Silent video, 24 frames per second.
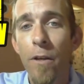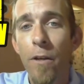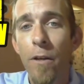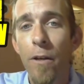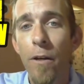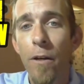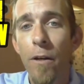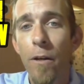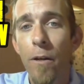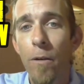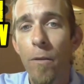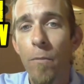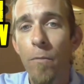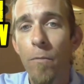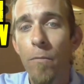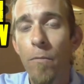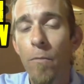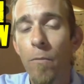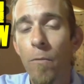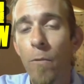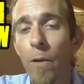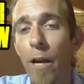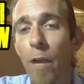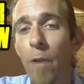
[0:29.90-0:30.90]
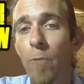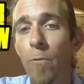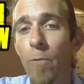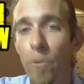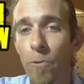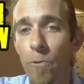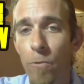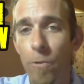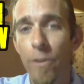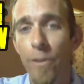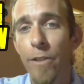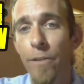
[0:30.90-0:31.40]
Um, when I
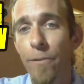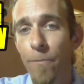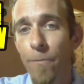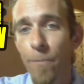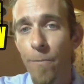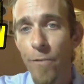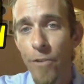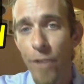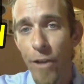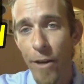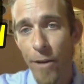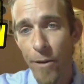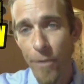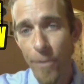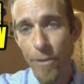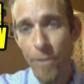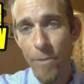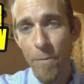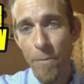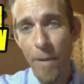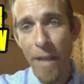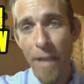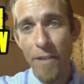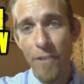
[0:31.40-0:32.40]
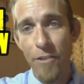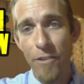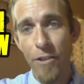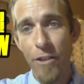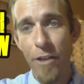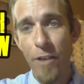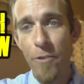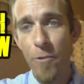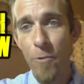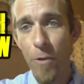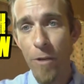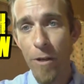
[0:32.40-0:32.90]
was released from jail this past
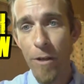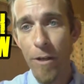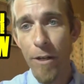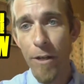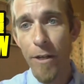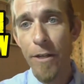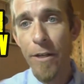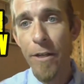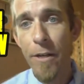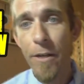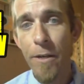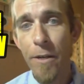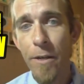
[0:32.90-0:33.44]
January,